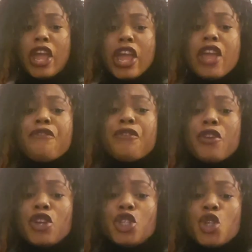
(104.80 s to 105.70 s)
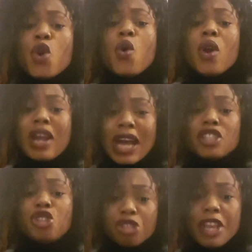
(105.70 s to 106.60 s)
If you
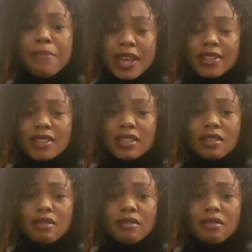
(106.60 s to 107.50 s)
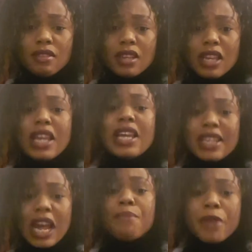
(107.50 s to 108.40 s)
can dream it,
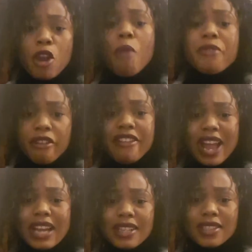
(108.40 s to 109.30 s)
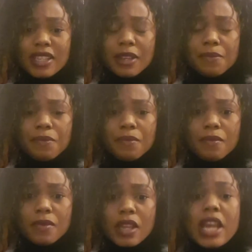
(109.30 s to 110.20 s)
it can become your reality.
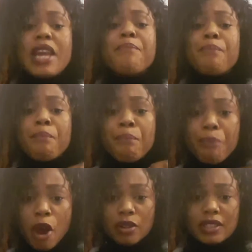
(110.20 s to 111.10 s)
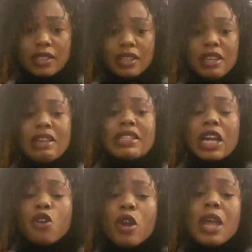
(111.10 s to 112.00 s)
But it
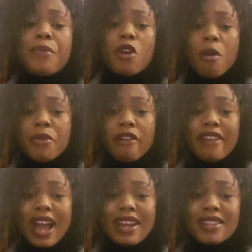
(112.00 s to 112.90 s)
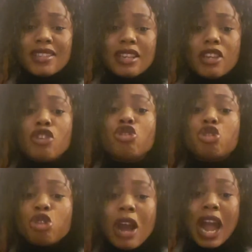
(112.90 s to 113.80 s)
can only become your reality
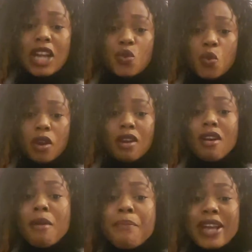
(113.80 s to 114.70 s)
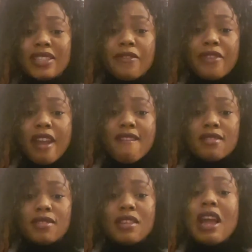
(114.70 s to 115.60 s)
through hard work,
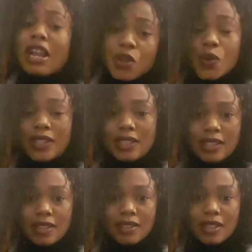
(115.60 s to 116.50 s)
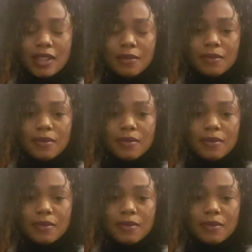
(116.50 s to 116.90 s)
perseverance, and consistency.